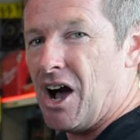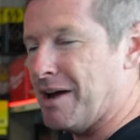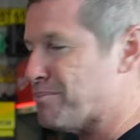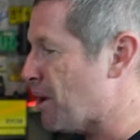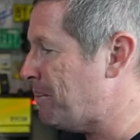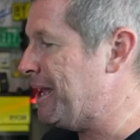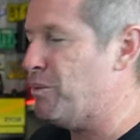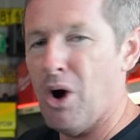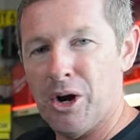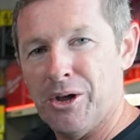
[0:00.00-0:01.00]
I'd probably
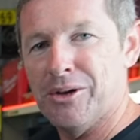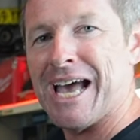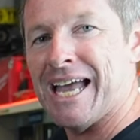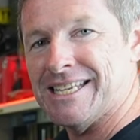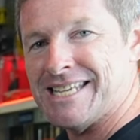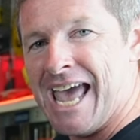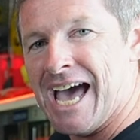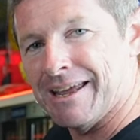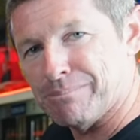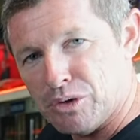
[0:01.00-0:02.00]
want to cut it
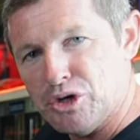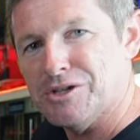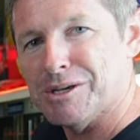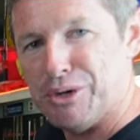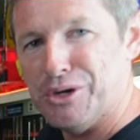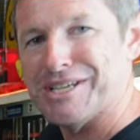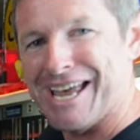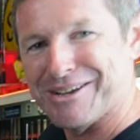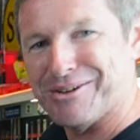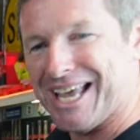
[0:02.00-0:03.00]
down and use a
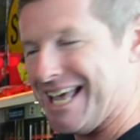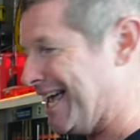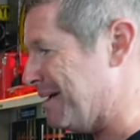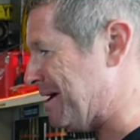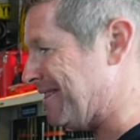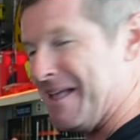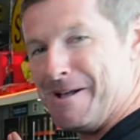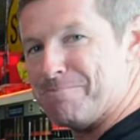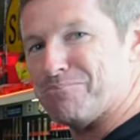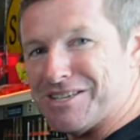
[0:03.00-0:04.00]
butane cooker here. But
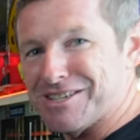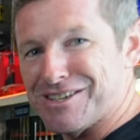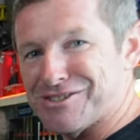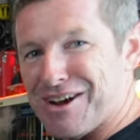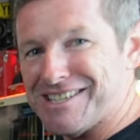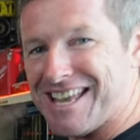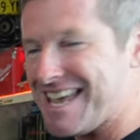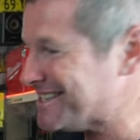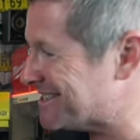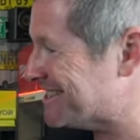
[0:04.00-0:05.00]
this is a stress
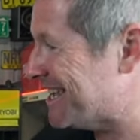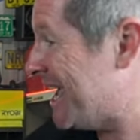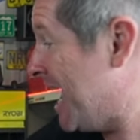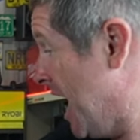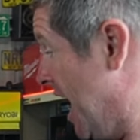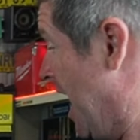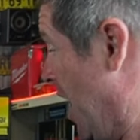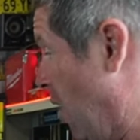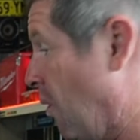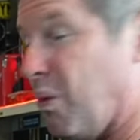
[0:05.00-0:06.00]
test to see
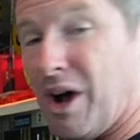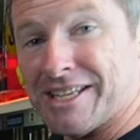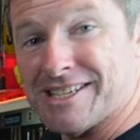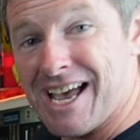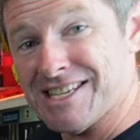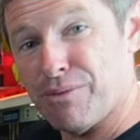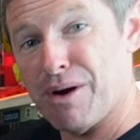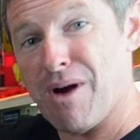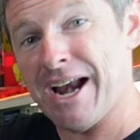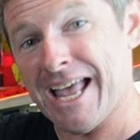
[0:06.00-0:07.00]
what it does. We're
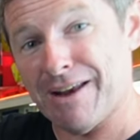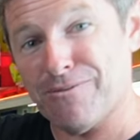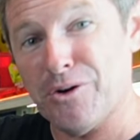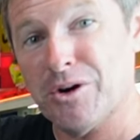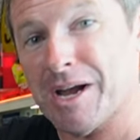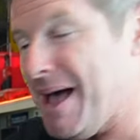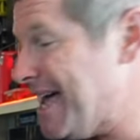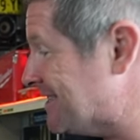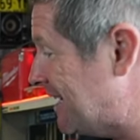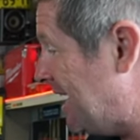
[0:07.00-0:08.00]
running at full
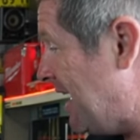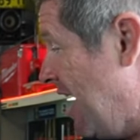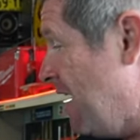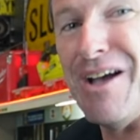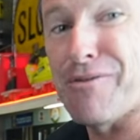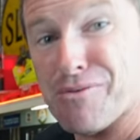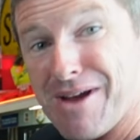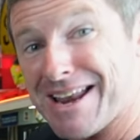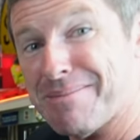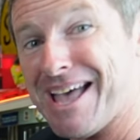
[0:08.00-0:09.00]
capacity for
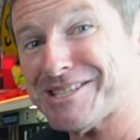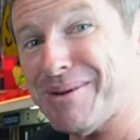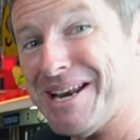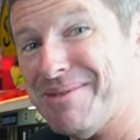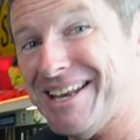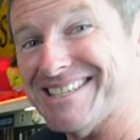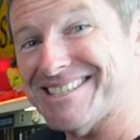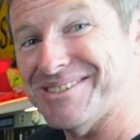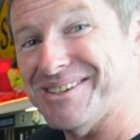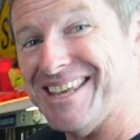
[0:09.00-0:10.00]
around about 20 minutes
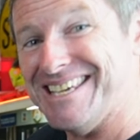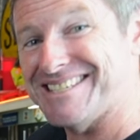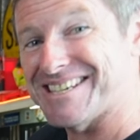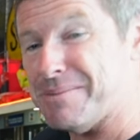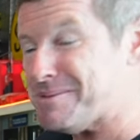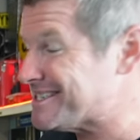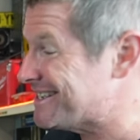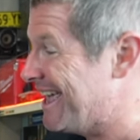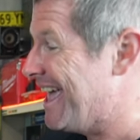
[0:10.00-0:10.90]
to do these chips,